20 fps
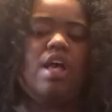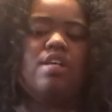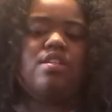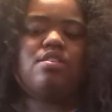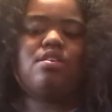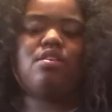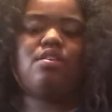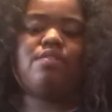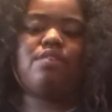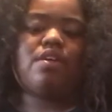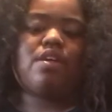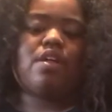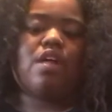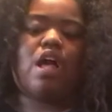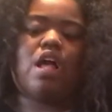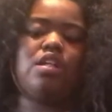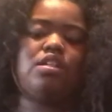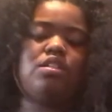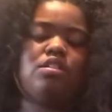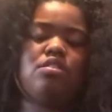So, the,
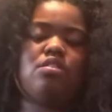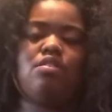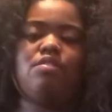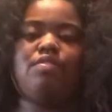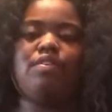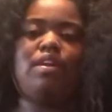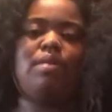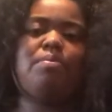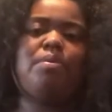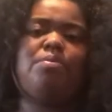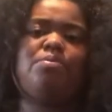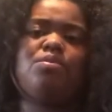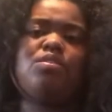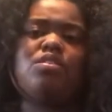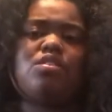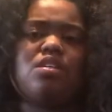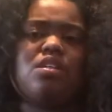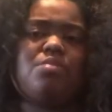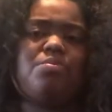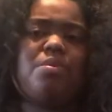I just don't feel like people
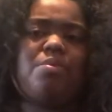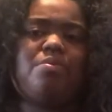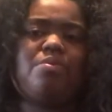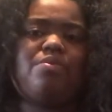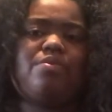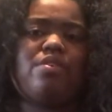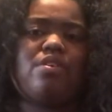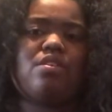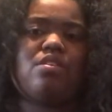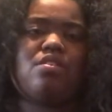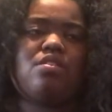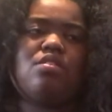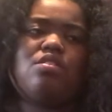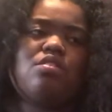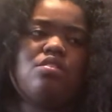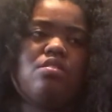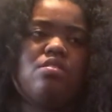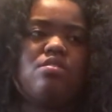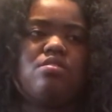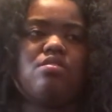should judge people for
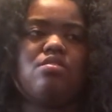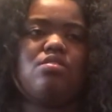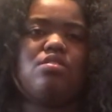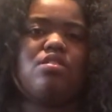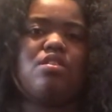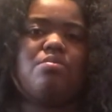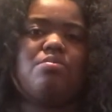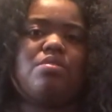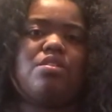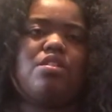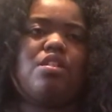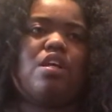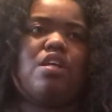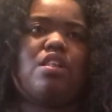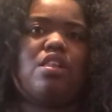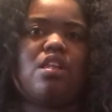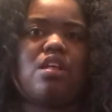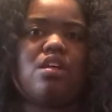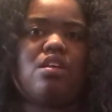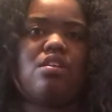something
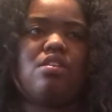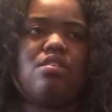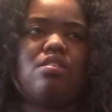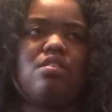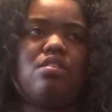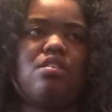like that.